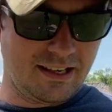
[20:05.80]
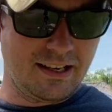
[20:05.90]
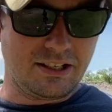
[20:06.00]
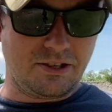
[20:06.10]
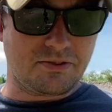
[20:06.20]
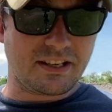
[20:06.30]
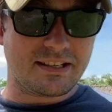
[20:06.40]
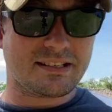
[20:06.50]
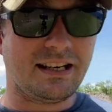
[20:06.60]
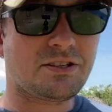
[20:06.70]
using the
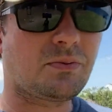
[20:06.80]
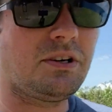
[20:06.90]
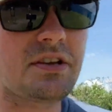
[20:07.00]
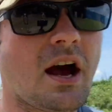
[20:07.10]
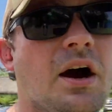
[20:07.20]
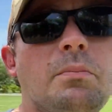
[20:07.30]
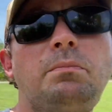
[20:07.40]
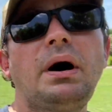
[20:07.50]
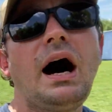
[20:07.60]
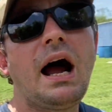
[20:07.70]
sights was
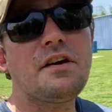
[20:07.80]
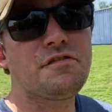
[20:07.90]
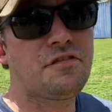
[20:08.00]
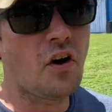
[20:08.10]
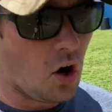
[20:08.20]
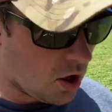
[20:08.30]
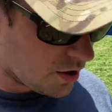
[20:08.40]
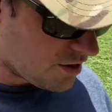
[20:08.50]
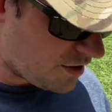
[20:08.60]
by far the